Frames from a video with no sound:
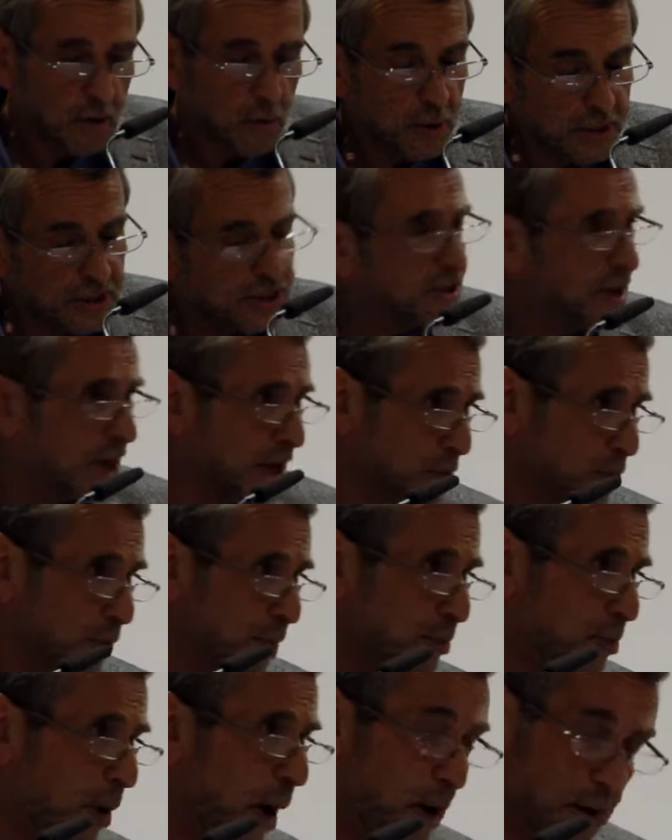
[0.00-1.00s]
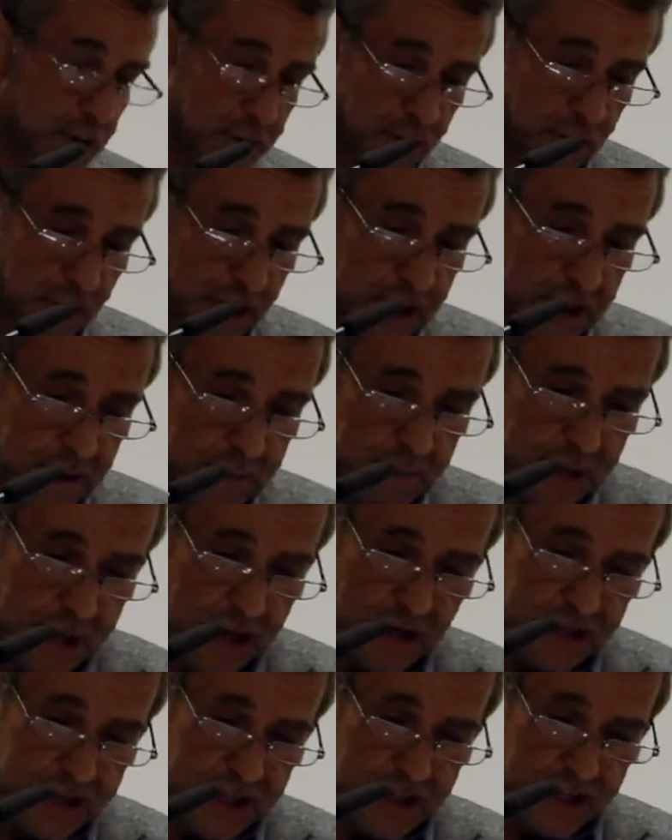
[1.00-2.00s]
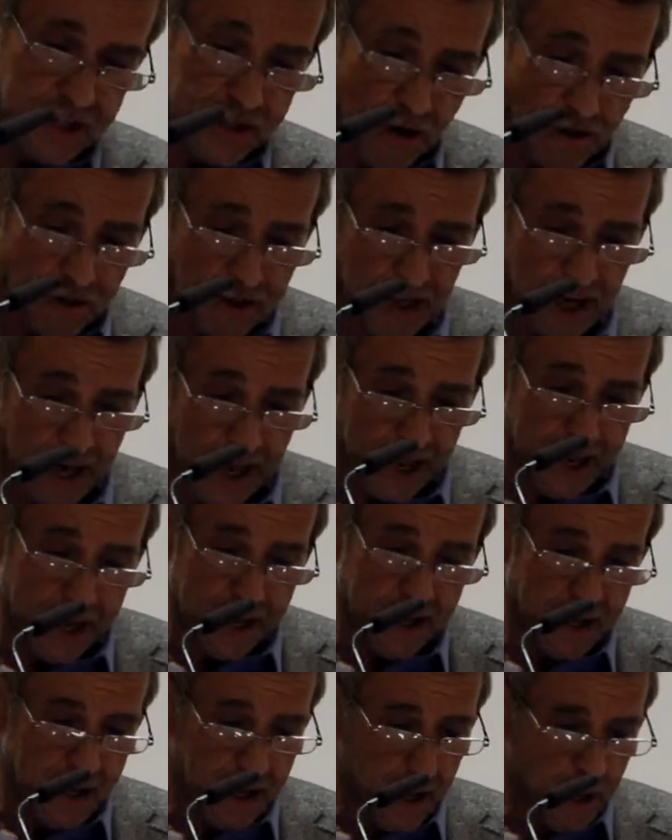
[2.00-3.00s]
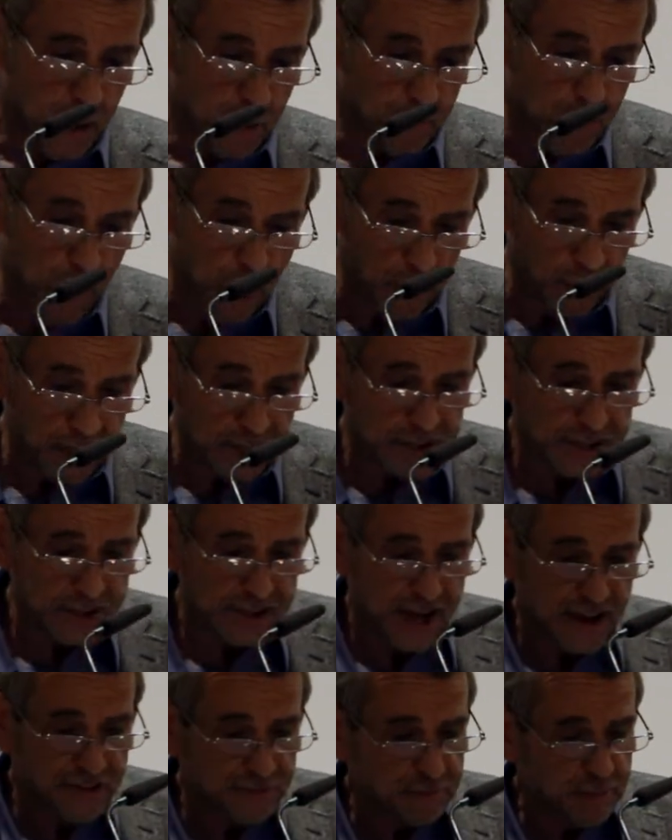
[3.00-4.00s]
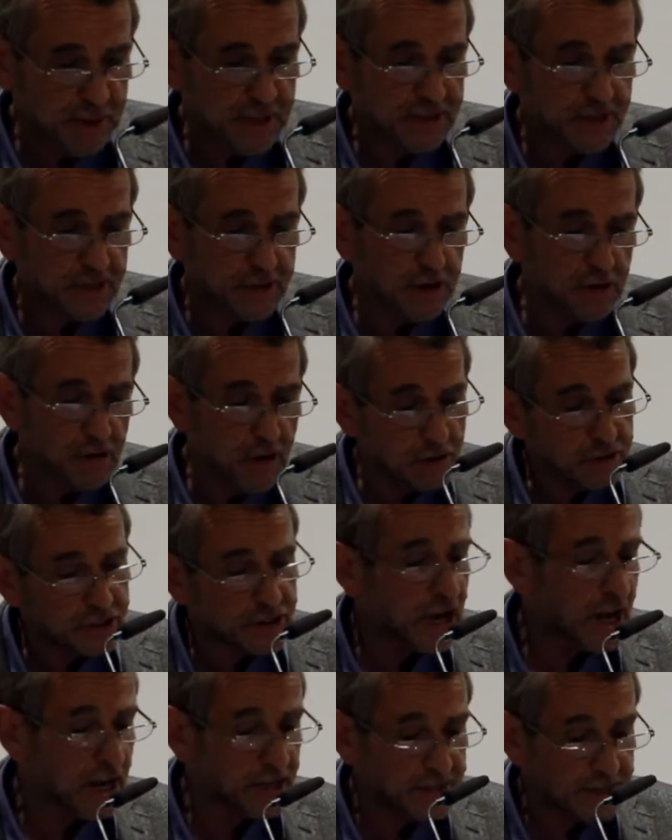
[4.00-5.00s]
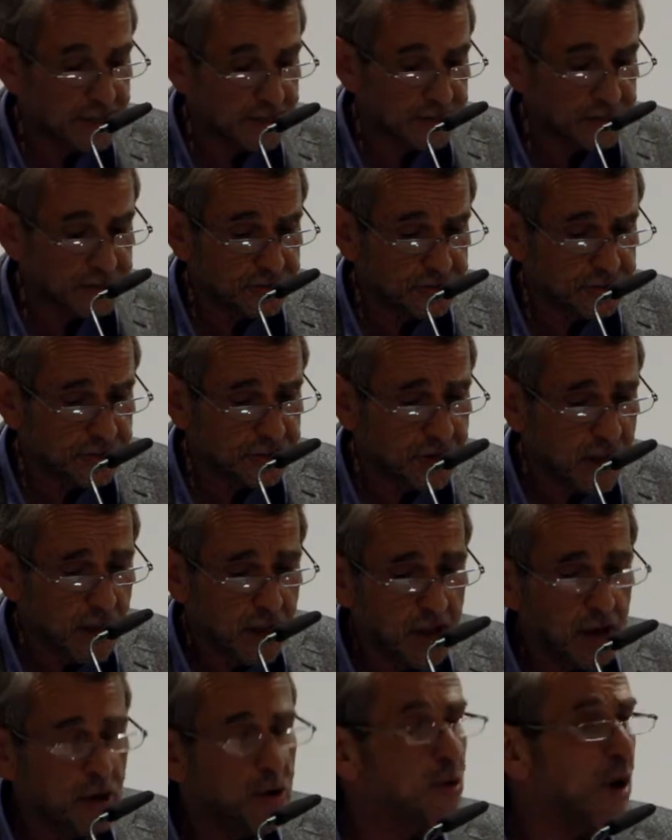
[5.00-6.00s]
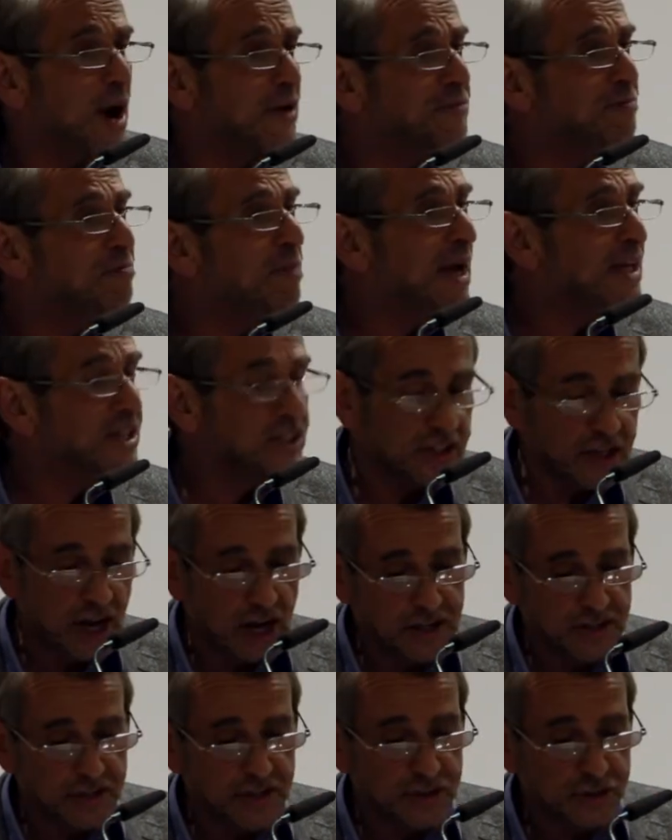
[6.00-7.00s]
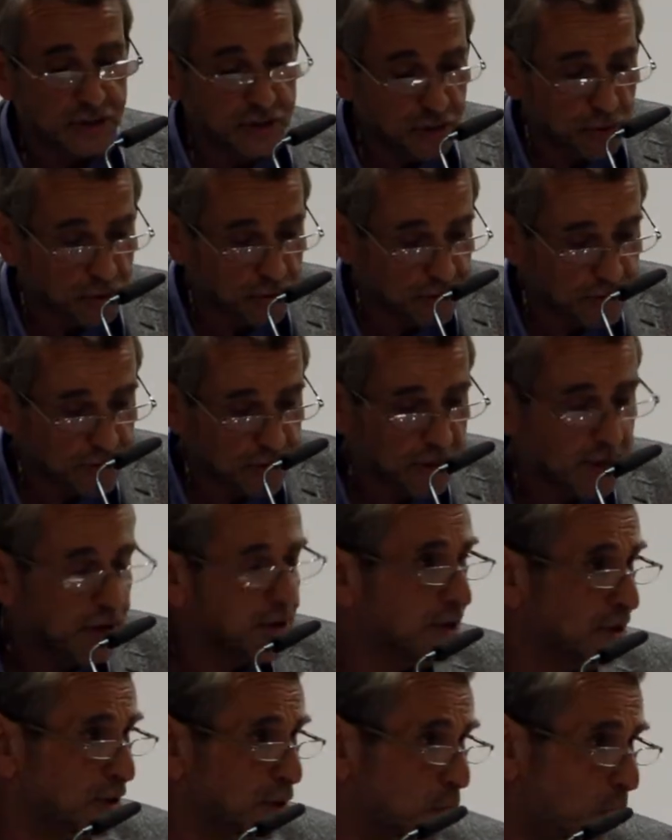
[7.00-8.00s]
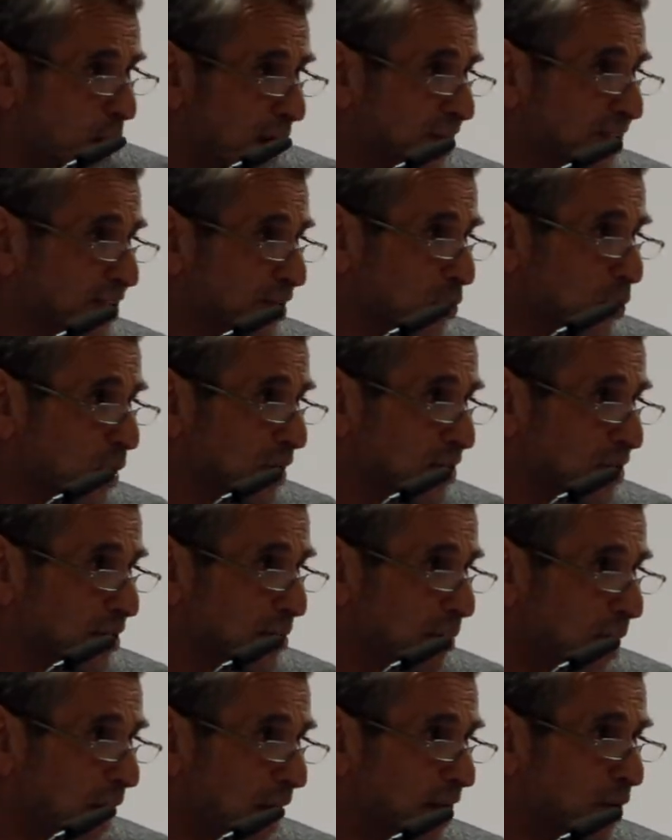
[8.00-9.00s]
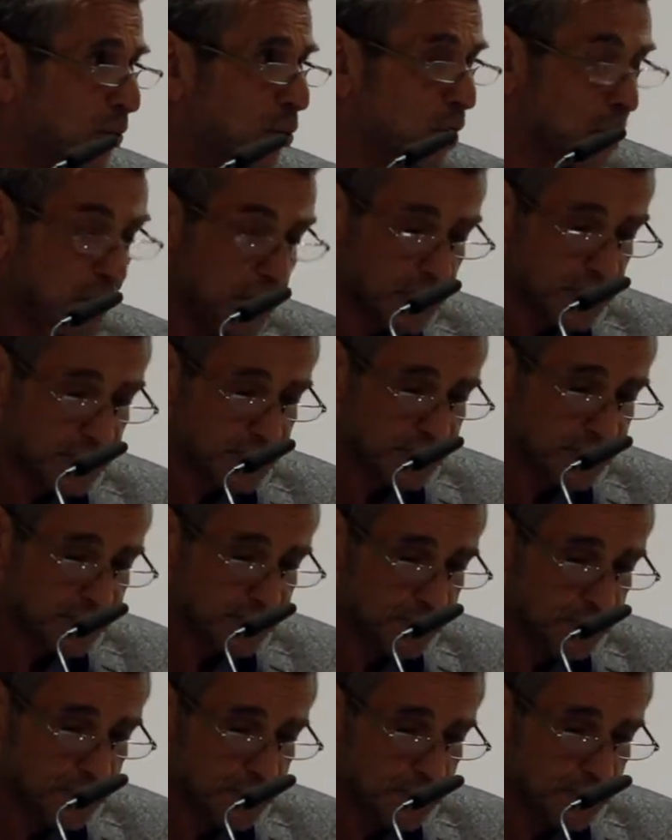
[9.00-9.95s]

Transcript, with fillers: We start with poetry because historically, poets have been the neuroscientists who have best understood the ways in which the mind works.